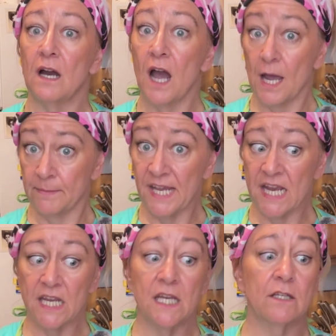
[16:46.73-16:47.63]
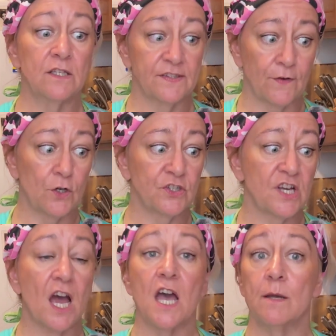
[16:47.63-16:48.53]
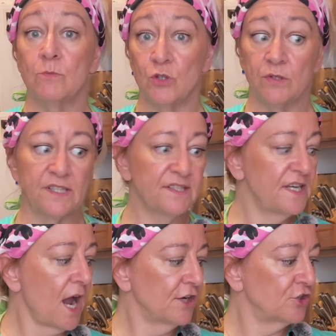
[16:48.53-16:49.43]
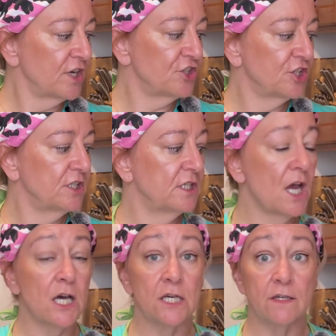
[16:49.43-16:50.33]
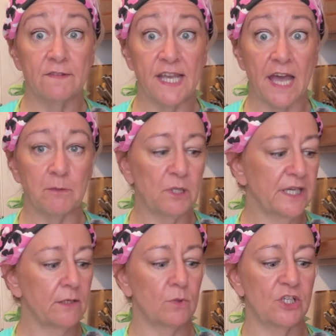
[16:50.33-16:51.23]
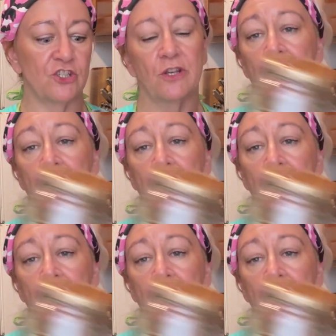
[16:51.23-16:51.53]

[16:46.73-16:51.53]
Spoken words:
I'm taking this first time doing this dehydration of the eggplant, which